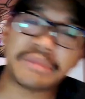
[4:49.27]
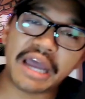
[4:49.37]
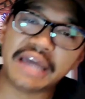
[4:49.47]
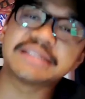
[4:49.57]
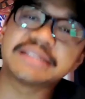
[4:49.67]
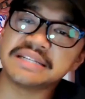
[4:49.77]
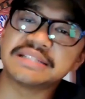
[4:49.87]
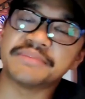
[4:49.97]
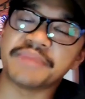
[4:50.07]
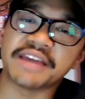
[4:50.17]
Eyezin
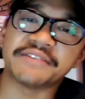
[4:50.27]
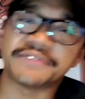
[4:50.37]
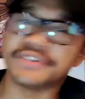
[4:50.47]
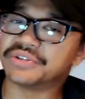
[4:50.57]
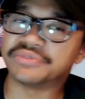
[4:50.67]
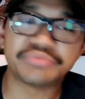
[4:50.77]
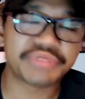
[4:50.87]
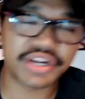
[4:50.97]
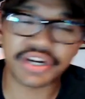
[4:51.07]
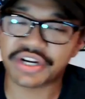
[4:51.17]
is the band for you.
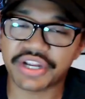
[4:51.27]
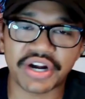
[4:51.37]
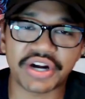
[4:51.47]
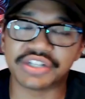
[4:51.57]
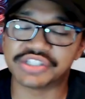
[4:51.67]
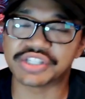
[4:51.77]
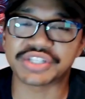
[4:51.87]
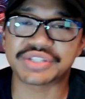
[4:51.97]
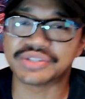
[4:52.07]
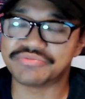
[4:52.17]
They are
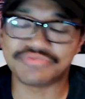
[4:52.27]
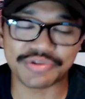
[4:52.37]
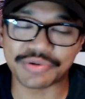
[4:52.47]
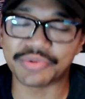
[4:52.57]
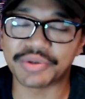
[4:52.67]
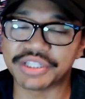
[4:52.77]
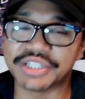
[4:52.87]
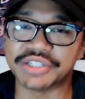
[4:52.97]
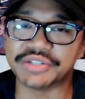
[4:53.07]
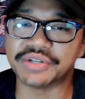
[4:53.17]
just doing what they
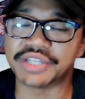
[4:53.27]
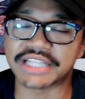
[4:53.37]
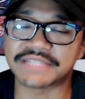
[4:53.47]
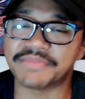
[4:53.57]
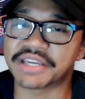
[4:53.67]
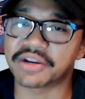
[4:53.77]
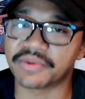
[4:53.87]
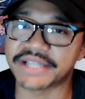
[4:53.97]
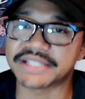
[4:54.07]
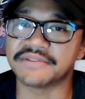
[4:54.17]
do, and that's make
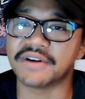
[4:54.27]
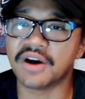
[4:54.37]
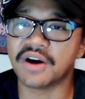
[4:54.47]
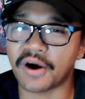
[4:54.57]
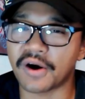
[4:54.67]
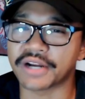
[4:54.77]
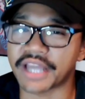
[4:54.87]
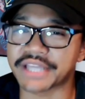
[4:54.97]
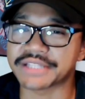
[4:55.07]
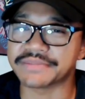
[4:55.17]
aggressive,
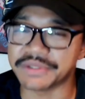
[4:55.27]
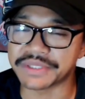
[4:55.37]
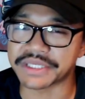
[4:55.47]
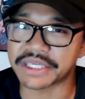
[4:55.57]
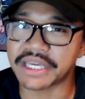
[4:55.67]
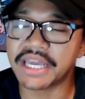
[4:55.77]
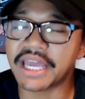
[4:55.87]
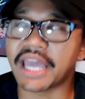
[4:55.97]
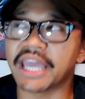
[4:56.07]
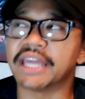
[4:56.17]
hard-ass music.
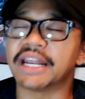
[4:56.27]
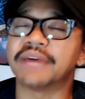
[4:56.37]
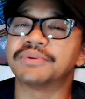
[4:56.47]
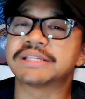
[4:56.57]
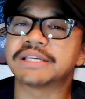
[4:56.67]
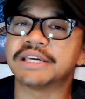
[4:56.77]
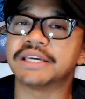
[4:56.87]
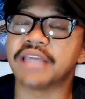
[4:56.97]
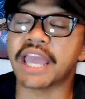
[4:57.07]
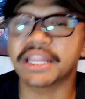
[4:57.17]
And I would
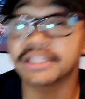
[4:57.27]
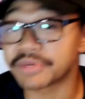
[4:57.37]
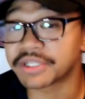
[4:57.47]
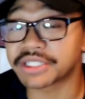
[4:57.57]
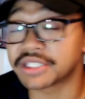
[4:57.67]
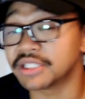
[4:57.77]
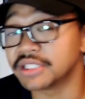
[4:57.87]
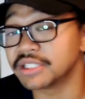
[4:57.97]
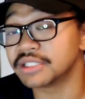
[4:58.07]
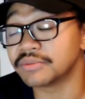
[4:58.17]
say, and the production on
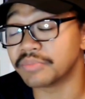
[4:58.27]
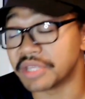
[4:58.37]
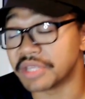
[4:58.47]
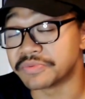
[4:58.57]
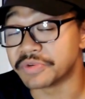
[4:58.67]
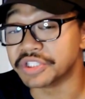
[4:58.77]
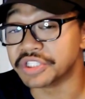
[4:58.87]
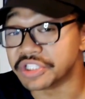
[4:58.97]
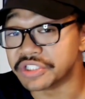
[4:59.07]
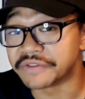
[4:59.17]
it is really
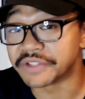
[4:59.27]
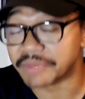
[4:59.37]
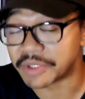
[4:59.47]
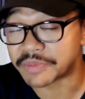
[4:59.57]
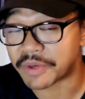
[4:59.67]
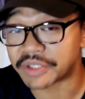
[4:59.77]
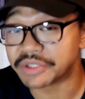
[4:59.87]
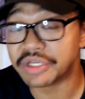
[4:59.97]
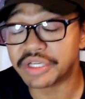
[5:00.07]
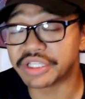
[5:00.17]
good for the most
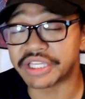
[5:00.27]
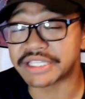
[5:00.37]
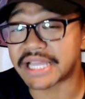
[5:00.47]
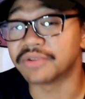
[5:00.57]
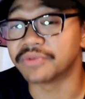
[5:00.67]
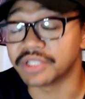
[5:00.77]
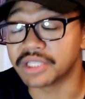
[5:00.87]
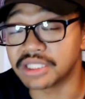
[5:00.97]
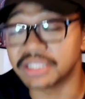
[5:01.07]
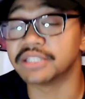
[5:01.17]
part. They sound really
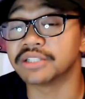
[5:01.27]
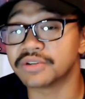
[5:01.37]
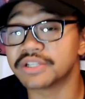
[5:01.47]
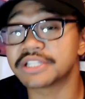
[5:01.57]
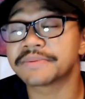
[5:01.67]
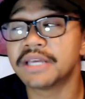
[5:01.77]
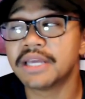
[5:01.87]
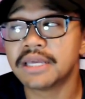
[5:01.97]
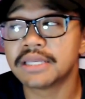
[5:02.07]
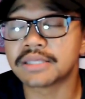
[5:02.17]
clear and crisp.
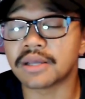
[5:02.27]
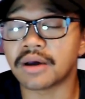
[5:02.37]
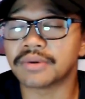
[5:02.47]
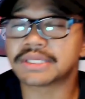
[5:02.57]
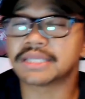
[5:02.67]
So I would